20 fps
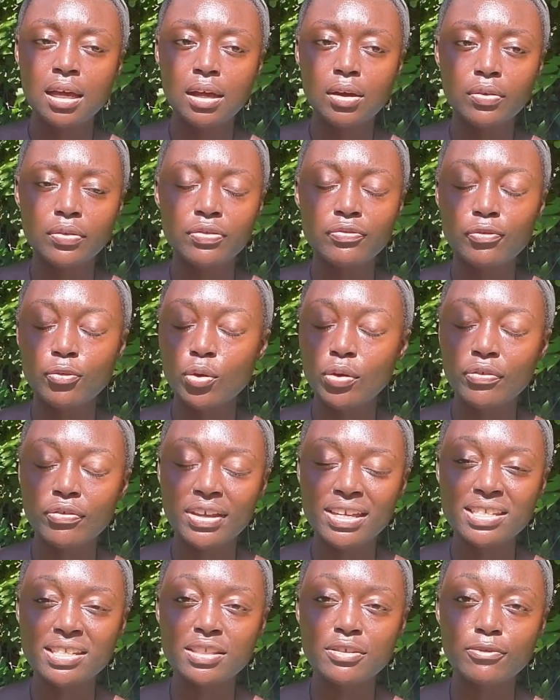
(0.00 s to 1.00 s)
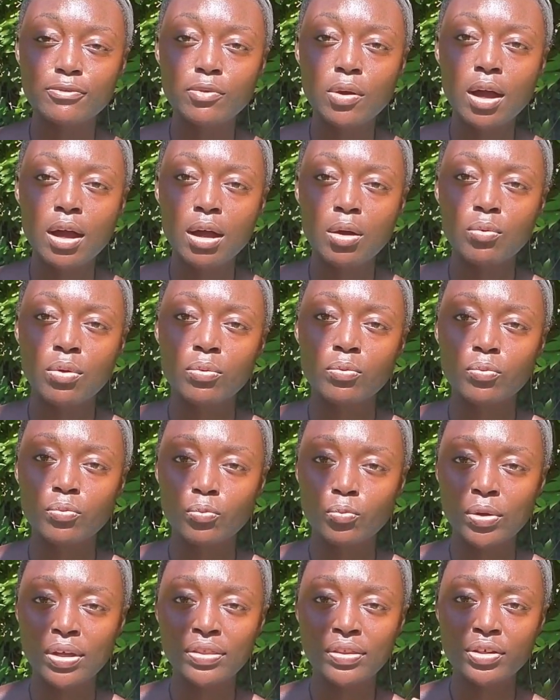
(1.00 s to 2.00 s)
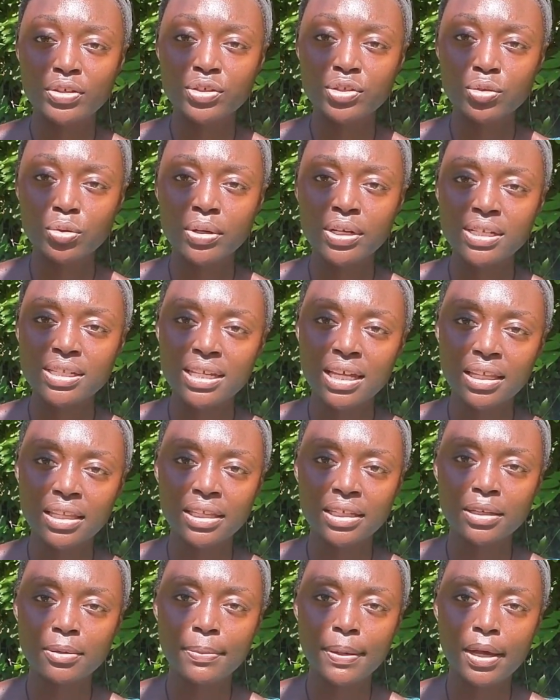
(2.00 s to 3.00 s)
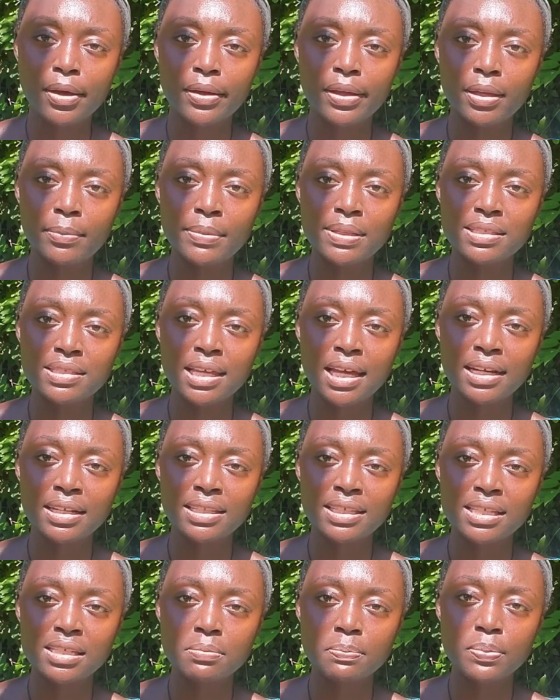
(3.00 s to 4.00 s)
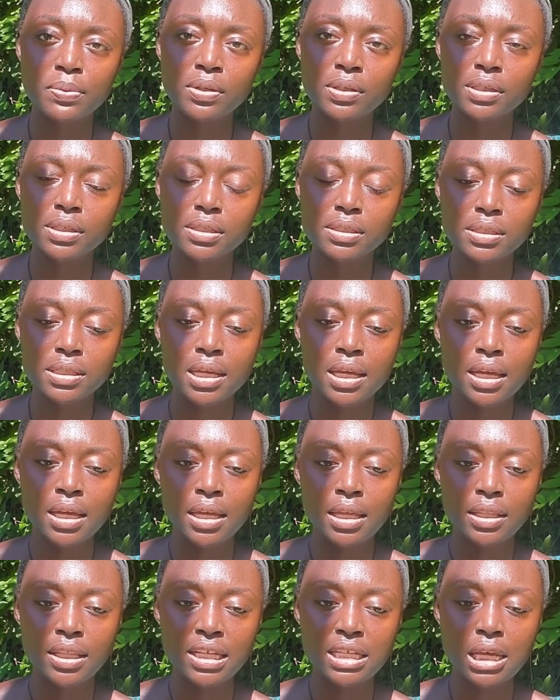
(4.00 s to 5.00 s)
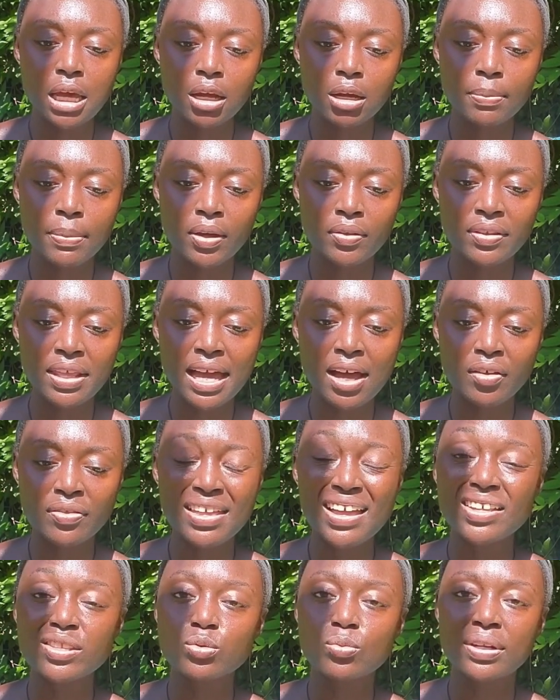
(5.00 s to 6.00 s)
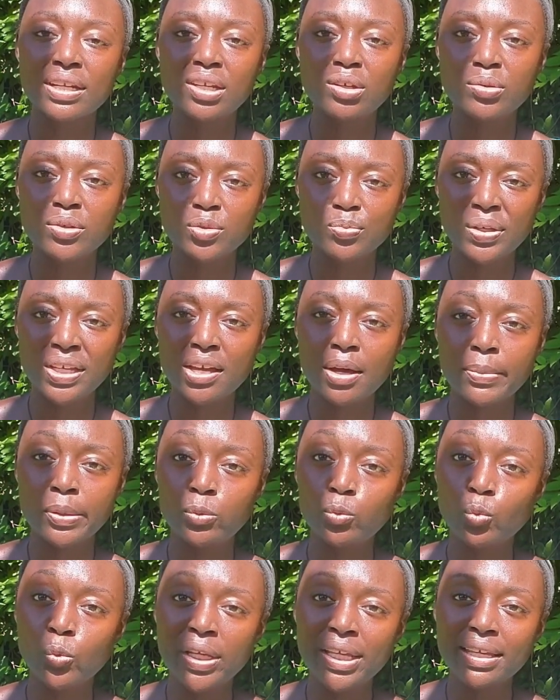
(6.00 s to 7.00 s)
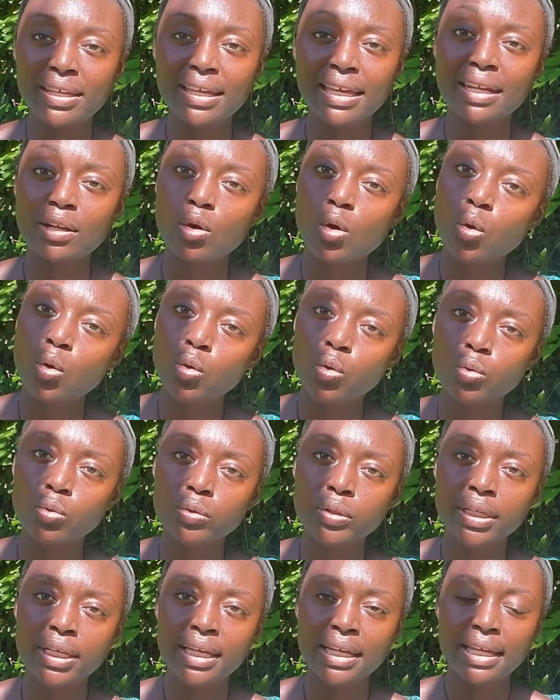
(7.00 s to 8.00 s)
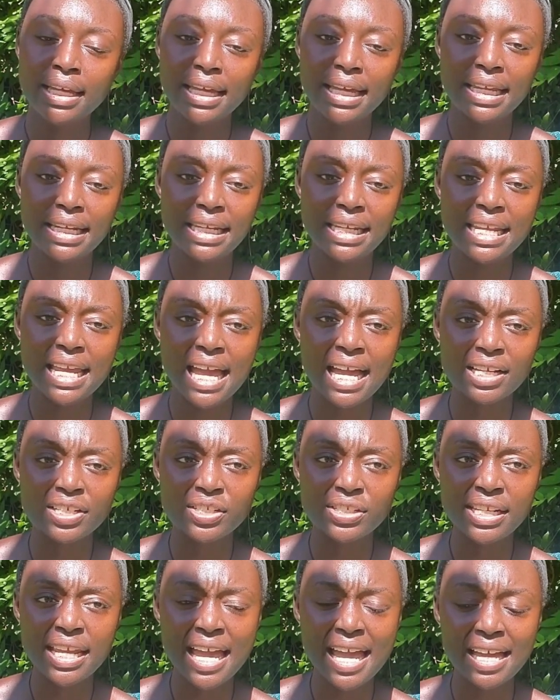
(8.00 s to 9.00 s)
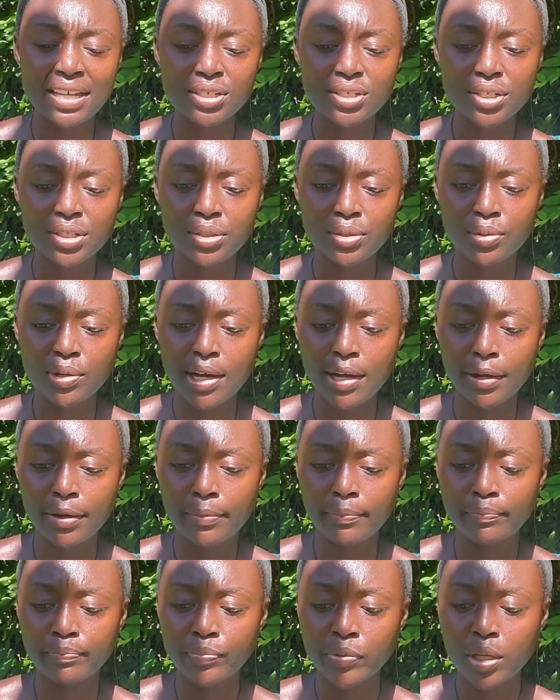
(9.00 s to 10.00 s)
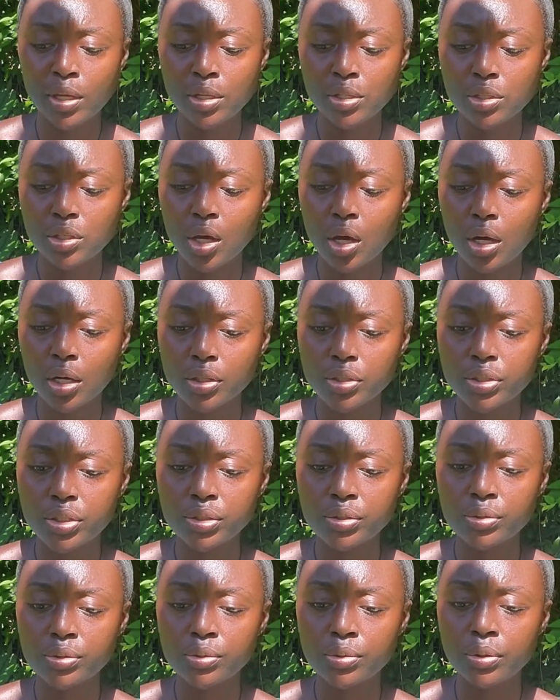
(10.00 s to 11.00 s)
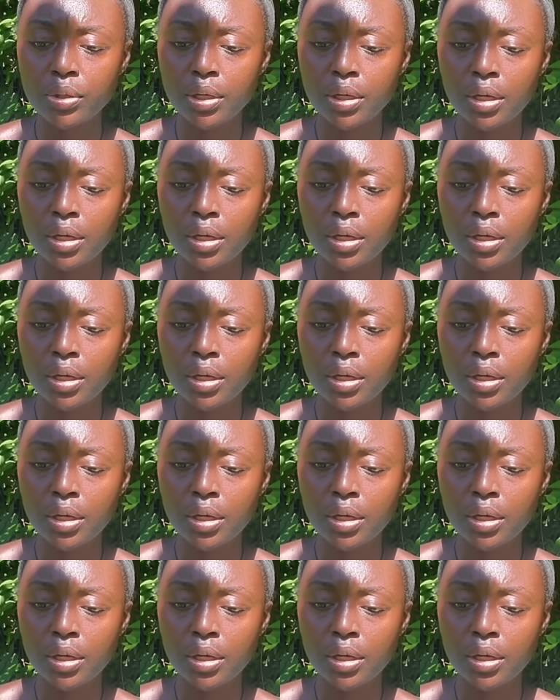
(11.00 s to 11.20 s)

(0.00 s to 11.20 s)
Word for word: or the four phases of Ra, when, when they're storytelling about him inside of these books, they talk about how that's when he was becoming weak and old, and he actually had to um, talk to